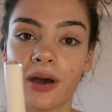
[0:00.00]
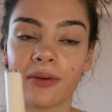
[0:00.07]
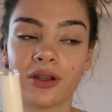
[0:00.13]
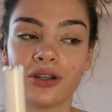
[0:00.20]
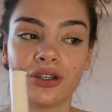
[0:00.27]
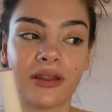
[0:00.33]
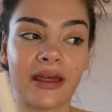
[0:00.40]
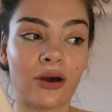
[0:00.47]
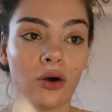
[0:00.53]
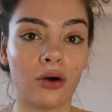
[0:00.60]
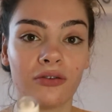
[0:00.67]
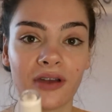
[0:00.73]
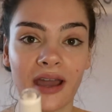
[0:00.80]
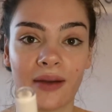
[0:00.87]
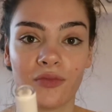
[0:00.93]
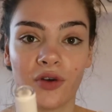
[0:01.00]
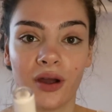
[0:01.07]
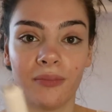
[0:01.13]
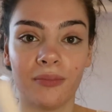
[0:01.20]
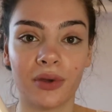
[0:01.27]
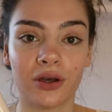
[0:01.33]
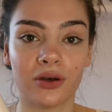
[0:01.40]
but I'm going to do that off
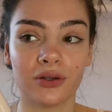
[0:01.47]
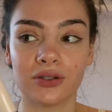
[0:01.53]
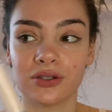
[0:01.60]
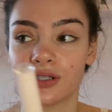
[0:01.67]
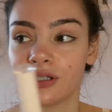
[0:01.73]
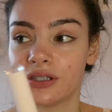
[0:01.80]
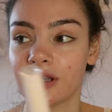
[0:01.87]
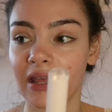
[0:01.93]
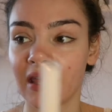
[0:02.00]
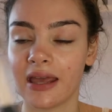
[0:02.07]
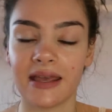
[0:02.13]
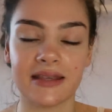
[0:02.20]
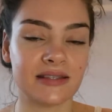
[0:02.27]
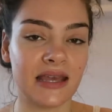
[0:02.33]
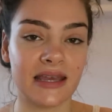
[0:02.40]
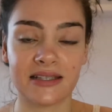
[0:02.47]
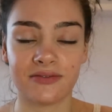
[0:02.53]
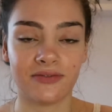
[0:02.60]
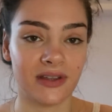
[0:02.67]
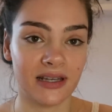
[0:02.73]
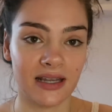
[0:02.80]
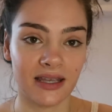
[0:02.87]
camera because
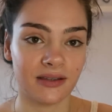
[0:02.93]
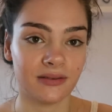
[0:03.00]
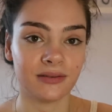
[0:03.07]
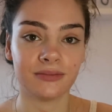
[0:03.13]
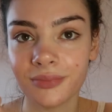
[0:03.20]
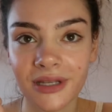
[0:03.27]
it's fiddly.